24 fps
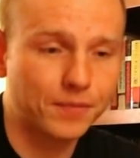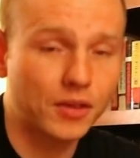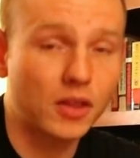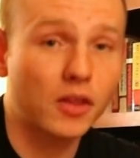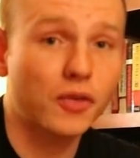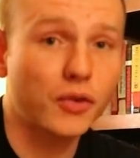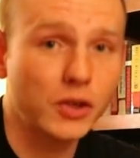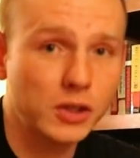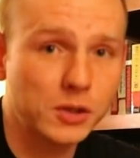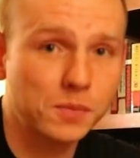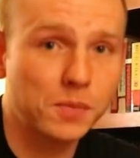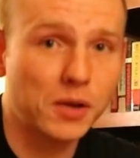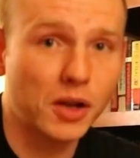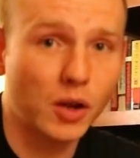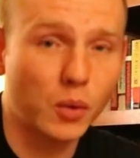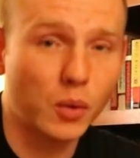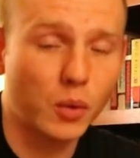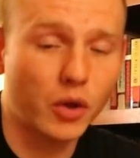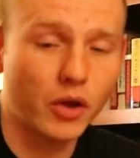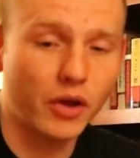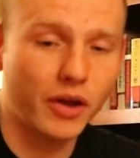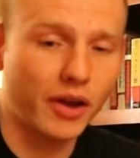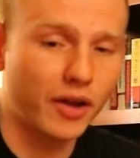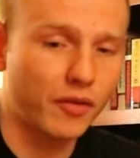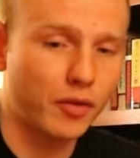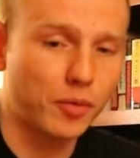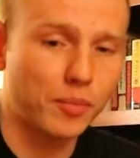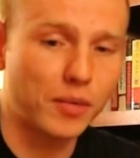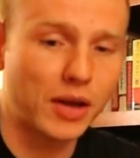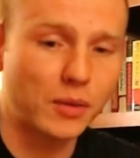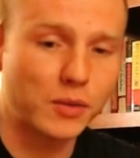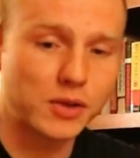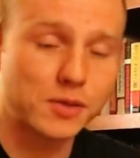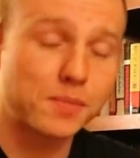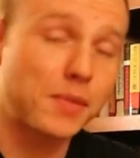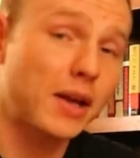The first spinning wheel I ever
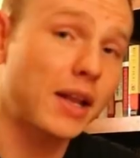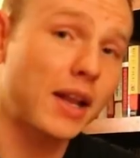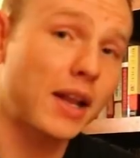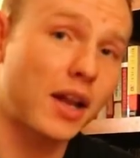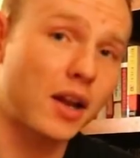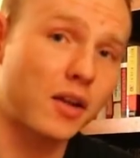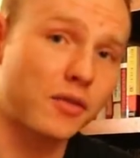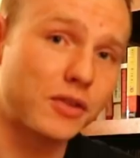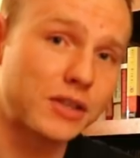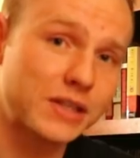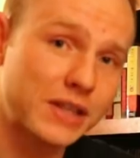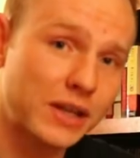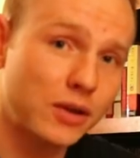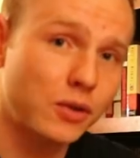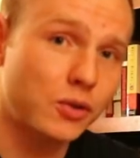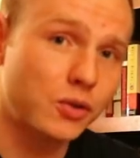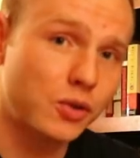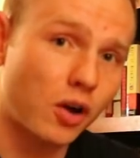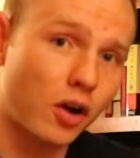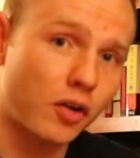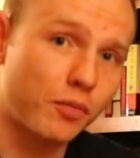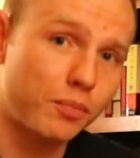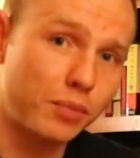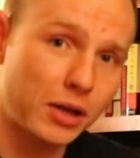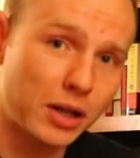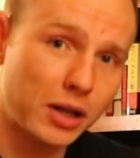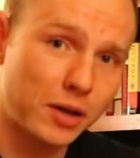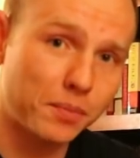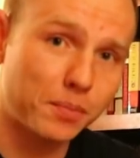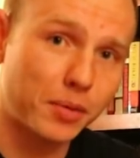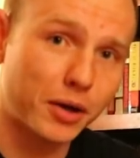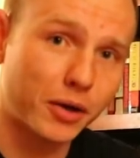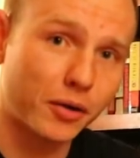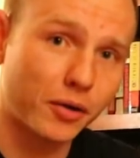made was made out of a single jar of peanut